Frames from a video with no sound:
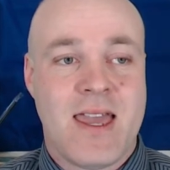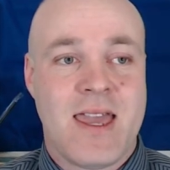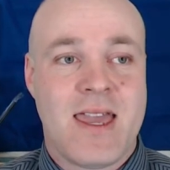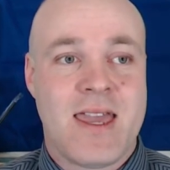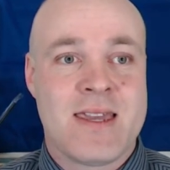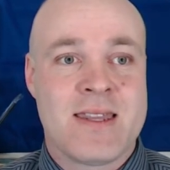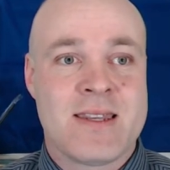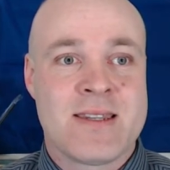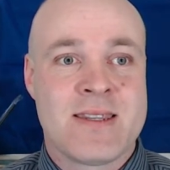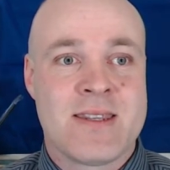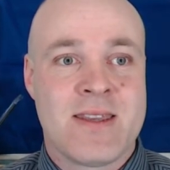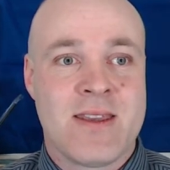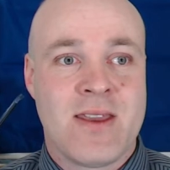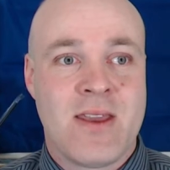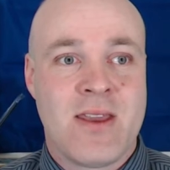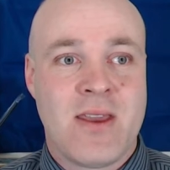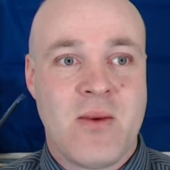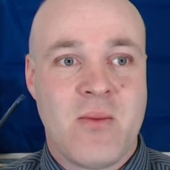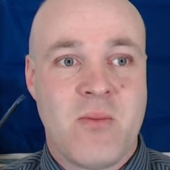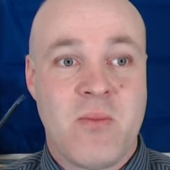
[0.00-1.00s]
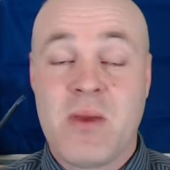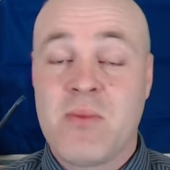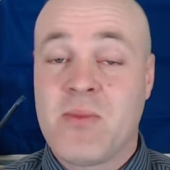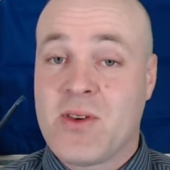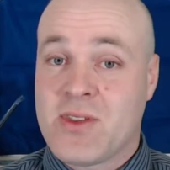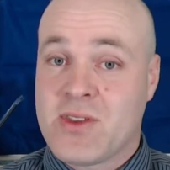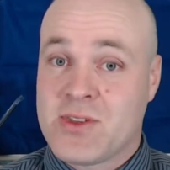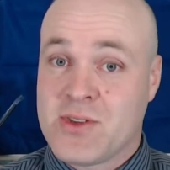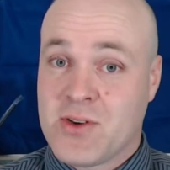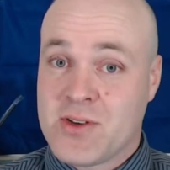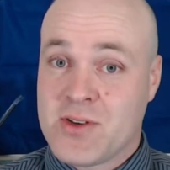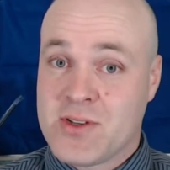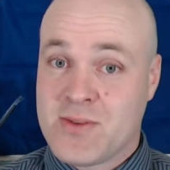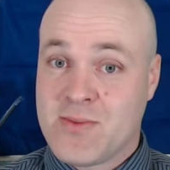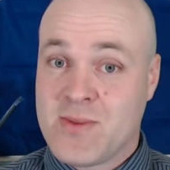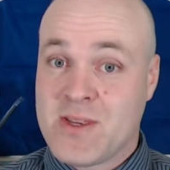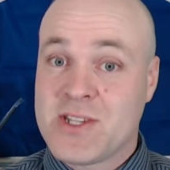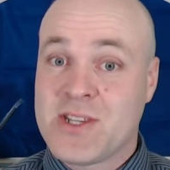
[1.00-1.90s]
And my mother told it to me,